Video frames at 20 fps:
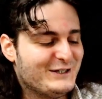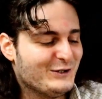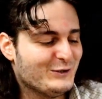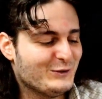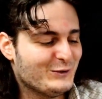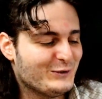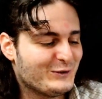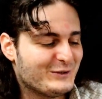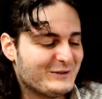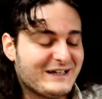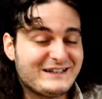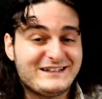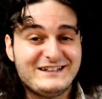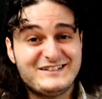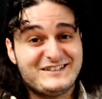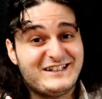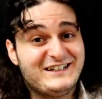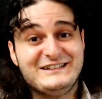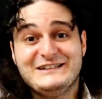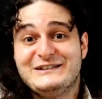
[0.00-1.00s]
Or at
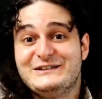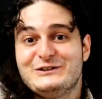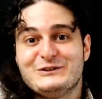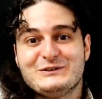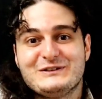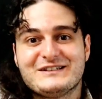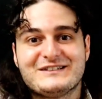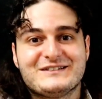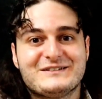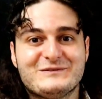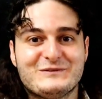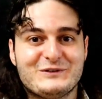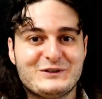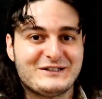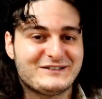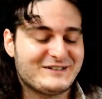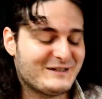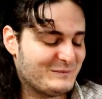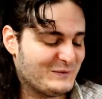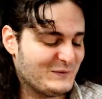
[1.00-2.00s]
least I didn't notice, for
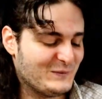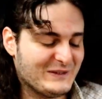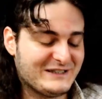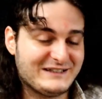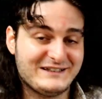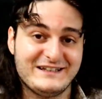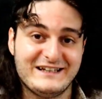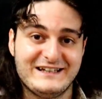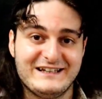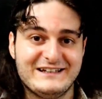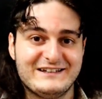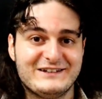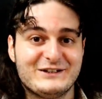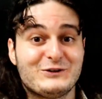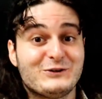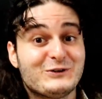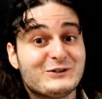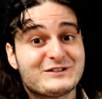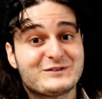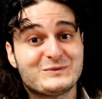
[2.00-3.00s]
example, what the
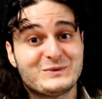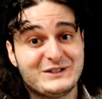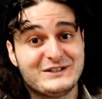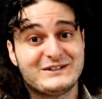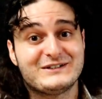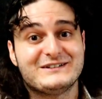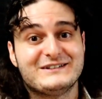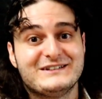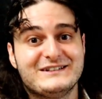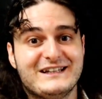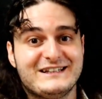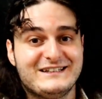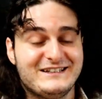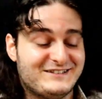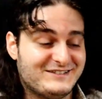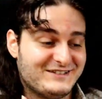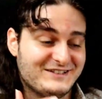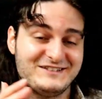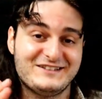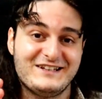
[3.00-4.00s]
chords were. That
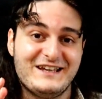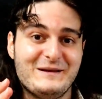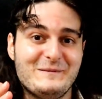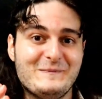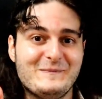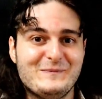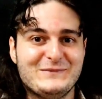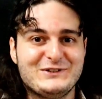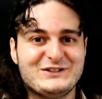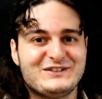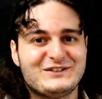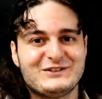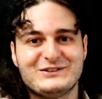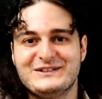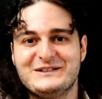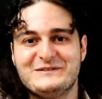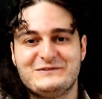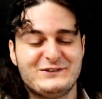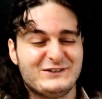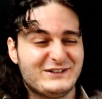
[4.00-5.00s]
it's the same, just on
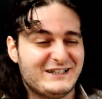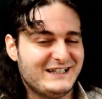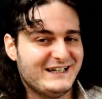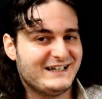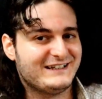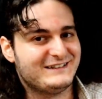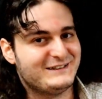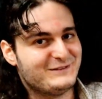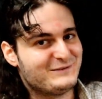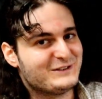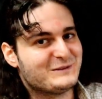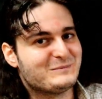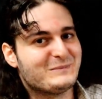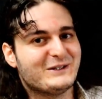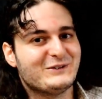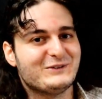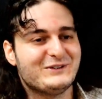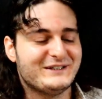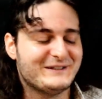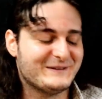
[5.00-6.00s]
a different key and a different
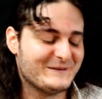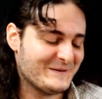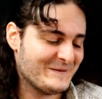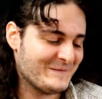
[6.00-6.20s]
melody.